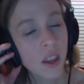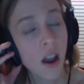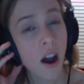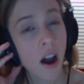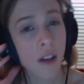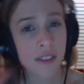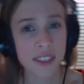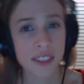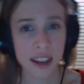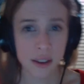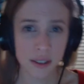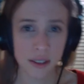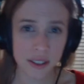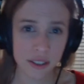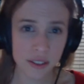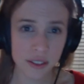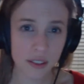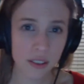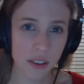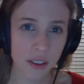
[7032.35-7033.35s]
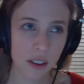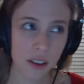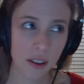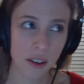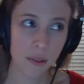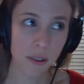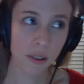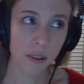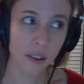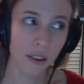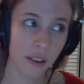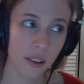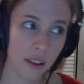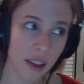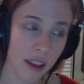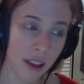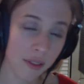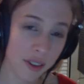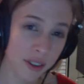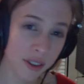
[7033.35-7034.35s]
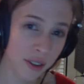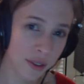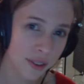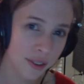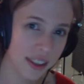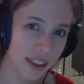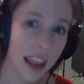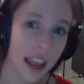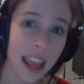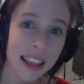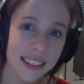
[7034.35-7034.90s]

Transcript: Office hours every Tuesday,